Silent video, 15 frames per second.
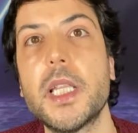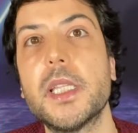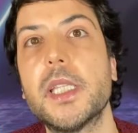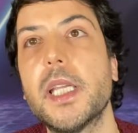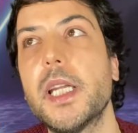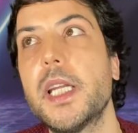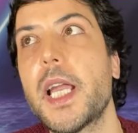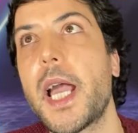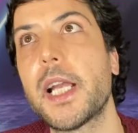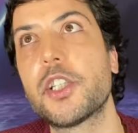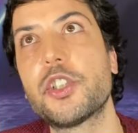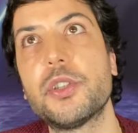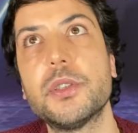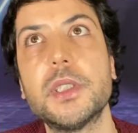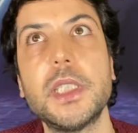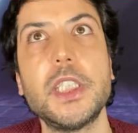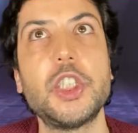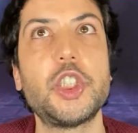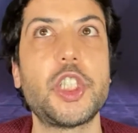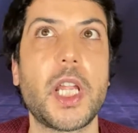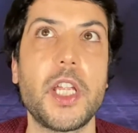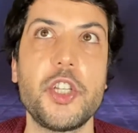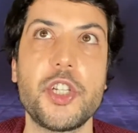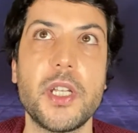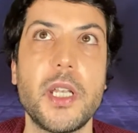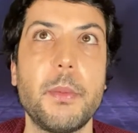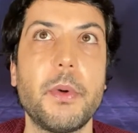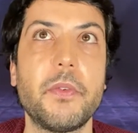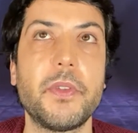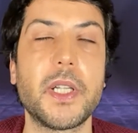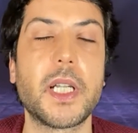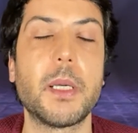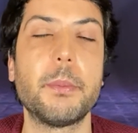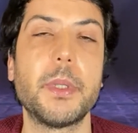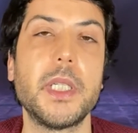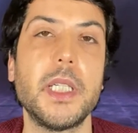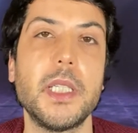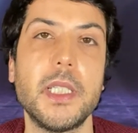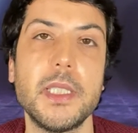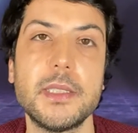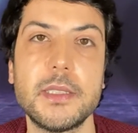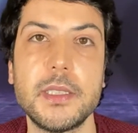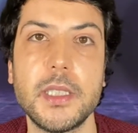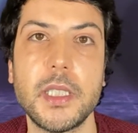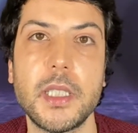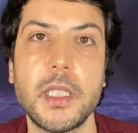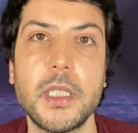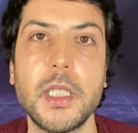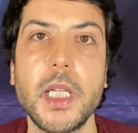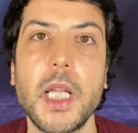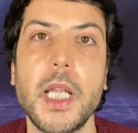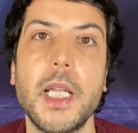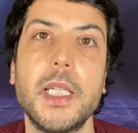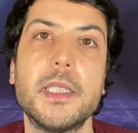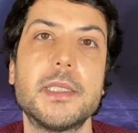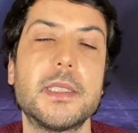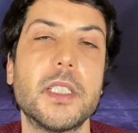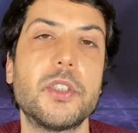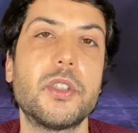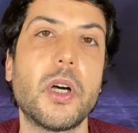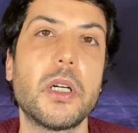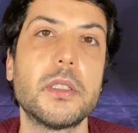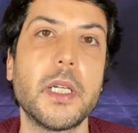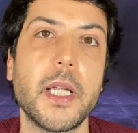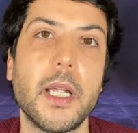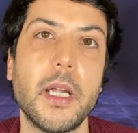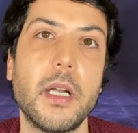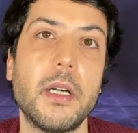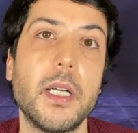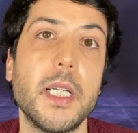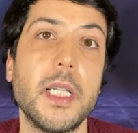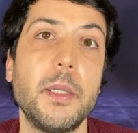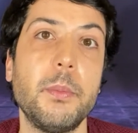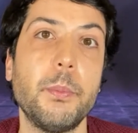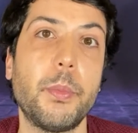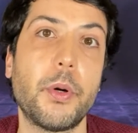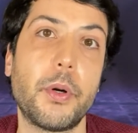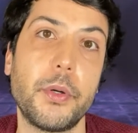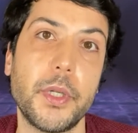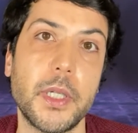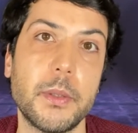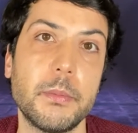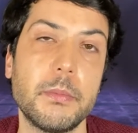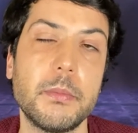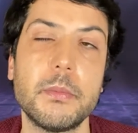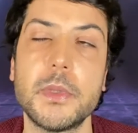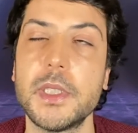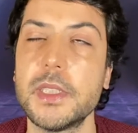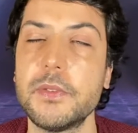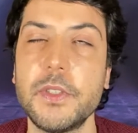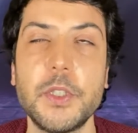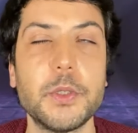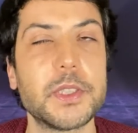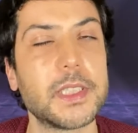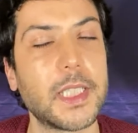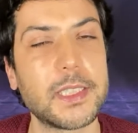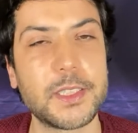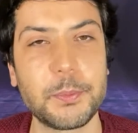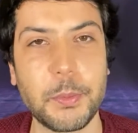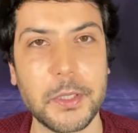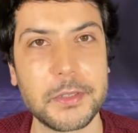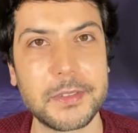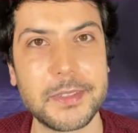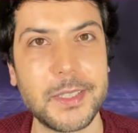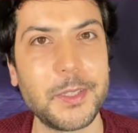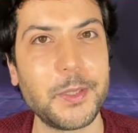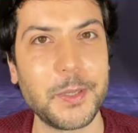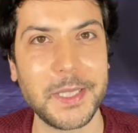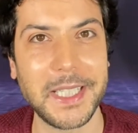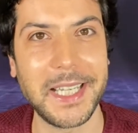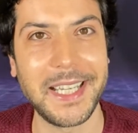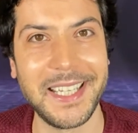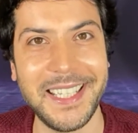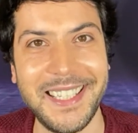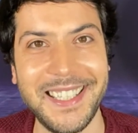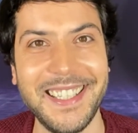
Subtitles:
They actually changed the name of the company this year. It's the Doll Hair Emporium. This video is not sponsored, okay?